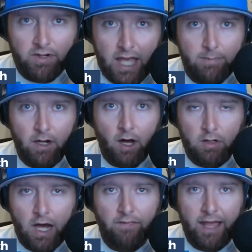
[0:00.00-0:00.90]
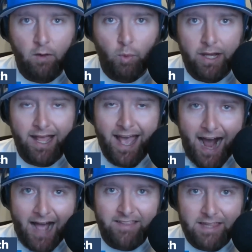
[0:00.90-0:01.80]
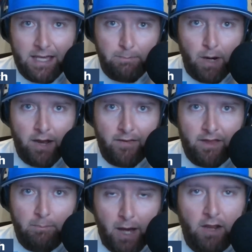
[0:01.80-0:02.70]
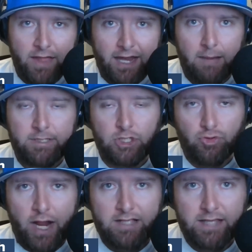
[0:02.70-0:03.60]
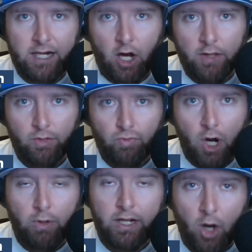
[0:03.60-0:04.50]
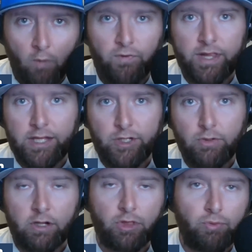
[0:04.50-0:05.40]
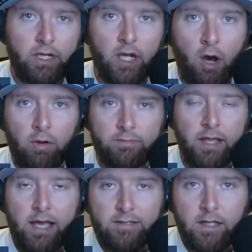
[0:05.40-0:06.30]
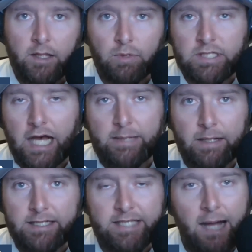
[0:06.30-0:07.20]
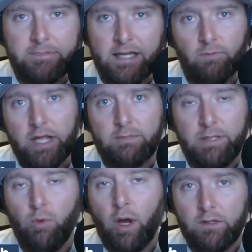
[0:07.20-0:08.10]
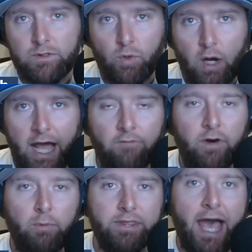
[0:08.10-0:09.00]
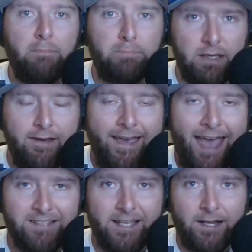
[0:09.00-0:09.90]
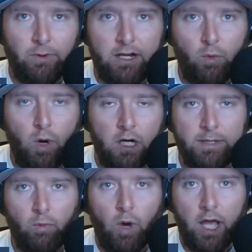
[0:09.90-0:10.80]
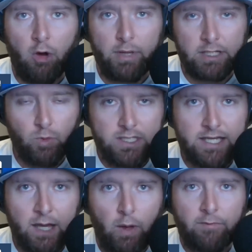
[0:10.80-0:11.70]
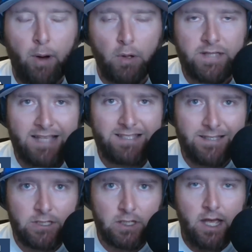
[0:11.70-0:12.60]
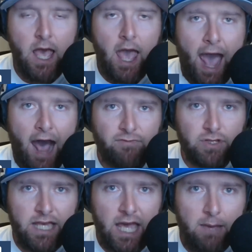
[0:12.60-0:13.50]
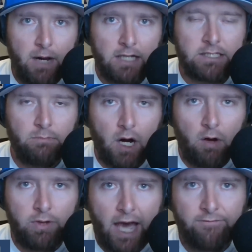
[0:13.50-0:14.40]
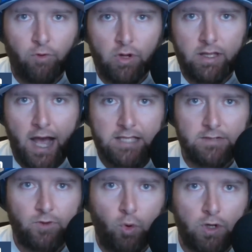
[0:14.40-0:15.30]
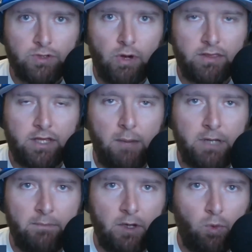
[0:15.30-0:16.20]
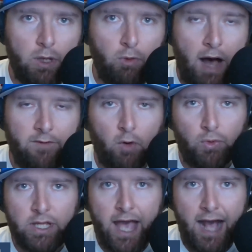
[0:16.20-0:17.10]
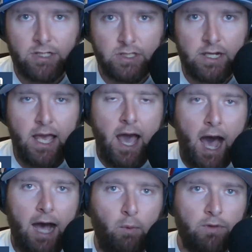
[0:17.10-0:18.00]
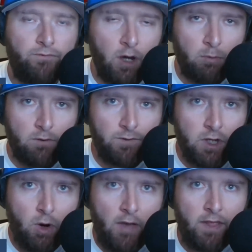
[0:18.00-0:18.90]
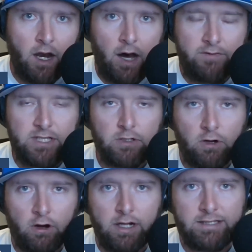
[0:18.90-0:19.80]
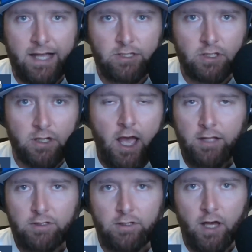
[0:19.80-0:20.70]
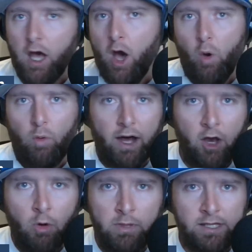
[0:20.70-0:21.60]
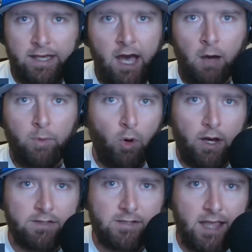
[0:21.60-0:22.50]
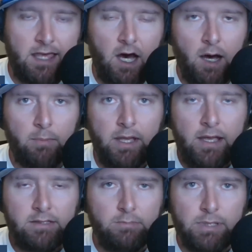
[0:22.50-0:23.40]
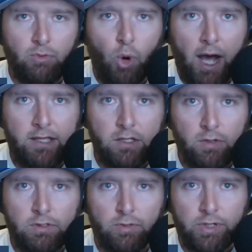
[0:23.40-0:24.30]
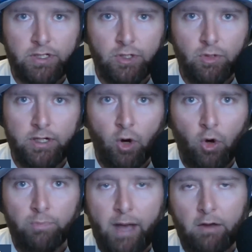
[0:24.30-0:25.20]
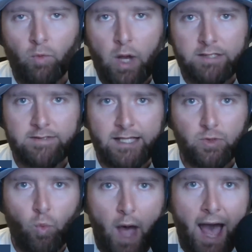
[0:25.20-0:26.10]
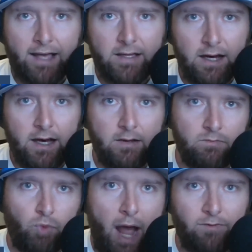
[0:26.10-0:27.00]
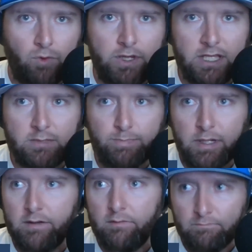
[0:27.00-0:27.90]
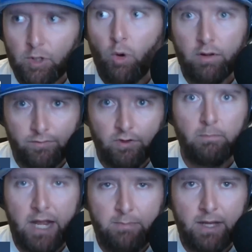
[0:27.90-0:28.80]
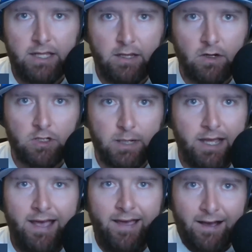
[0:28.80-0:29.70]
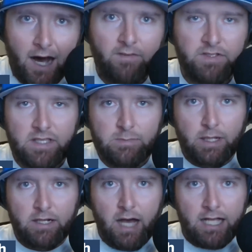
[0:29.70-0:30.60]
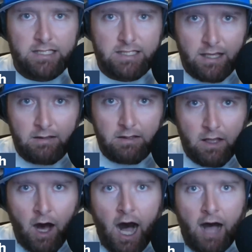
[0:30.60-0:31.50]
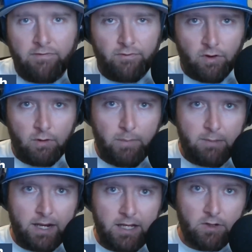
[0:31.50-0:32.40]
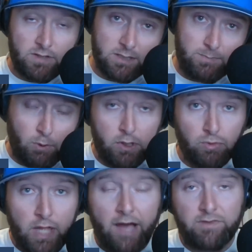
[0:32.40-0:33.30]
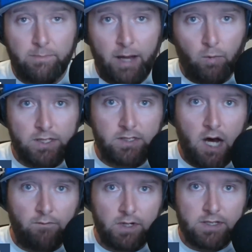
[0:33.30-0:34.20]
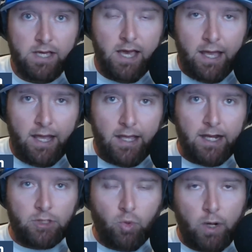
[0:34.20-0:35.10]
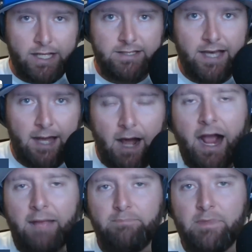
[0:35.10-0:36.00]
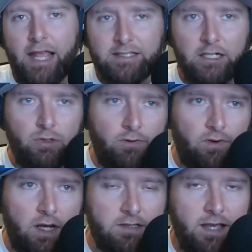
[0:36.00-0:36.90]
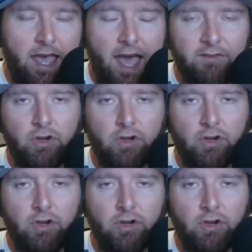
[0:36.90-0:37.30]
They overcame it all, got that win. I think they can bottle that up and translate it on the road, and hopefully they do, and they're 3-0, and suddenly we're talking about a top-10 ranked BYU squad. How fun would that be as they get ready to welcome in Wyoming? So once again, we'll have a postcast edition after the game tomorrow night for you guys, and of course throughout the upcoming week, we'll have our reaction with film review, and then obviously turn our attention to the Wyoming Cowboys as they come to BYU to renew an old Mountain West / WAC rivalry that's been going for many, many years, but obviously has been off for many, many years since BYU left the Mountain West Conference in 2010. All right, that's going to do it for us.